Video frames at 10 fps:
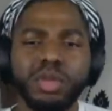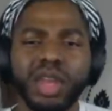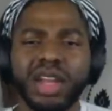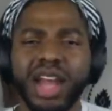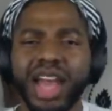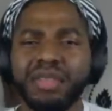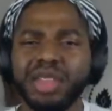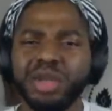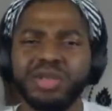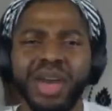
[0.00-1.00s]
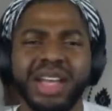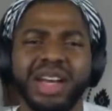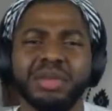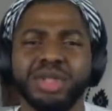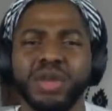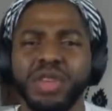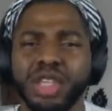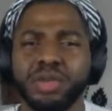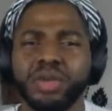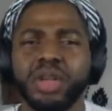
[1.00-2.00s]
and I haven't used my
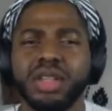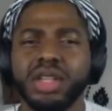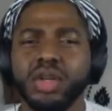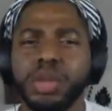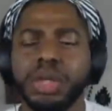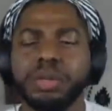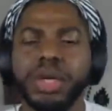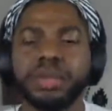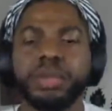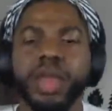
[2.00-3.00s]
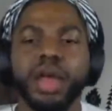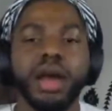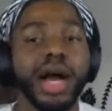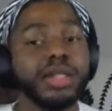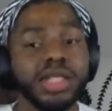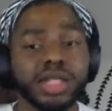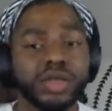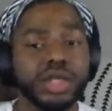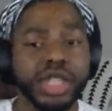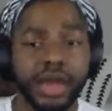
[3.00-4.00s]
sulfate shampoo in a little bit, but I
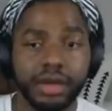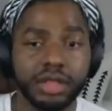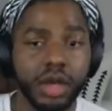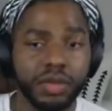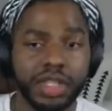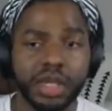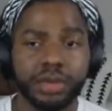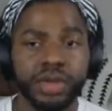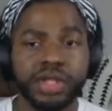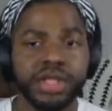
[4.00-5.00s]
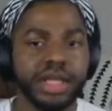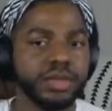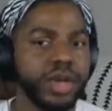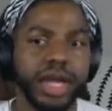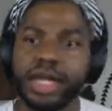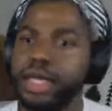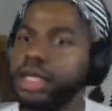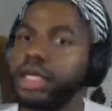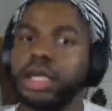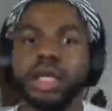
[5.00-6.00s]
usually do a sulfate shampoo because that's what I
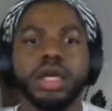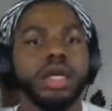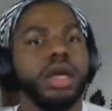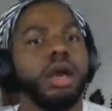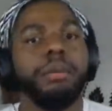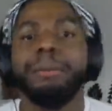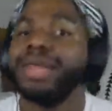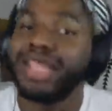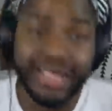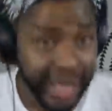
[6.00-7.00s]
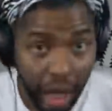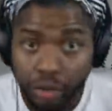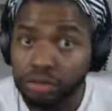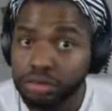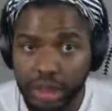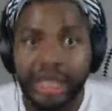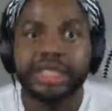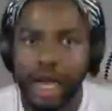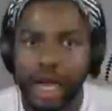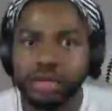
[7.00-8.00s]
need. I
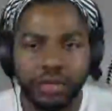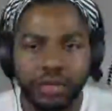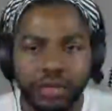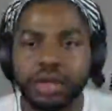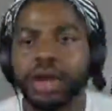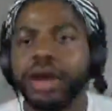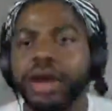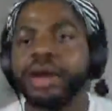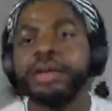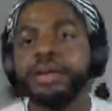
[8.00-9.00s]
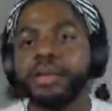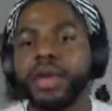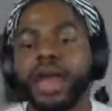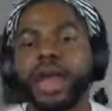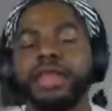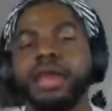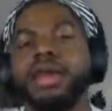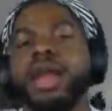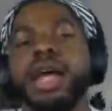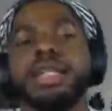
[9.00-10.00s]
need sulfate. And
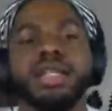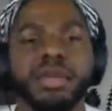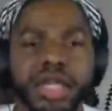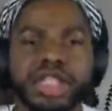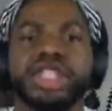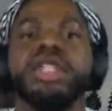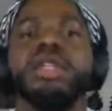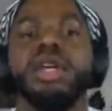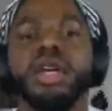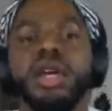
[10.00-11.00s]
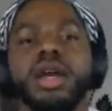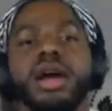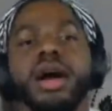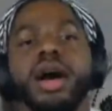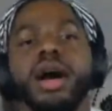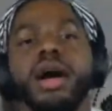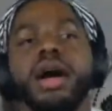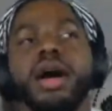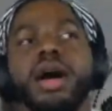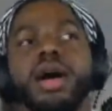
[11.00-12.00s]
then I deep condition.
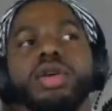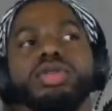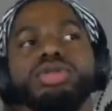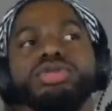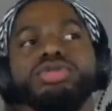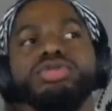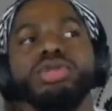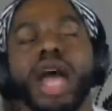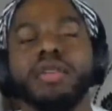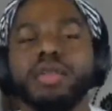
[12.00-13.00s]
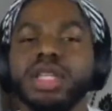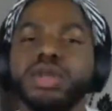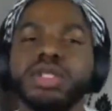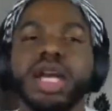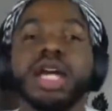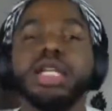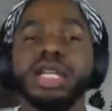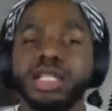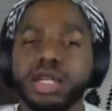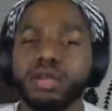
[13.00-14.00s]
Haven't really used a
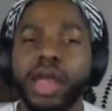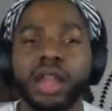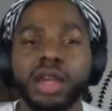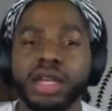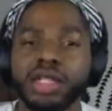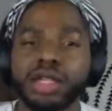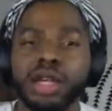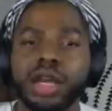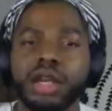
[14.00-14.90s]
conditioner, regular conditioner,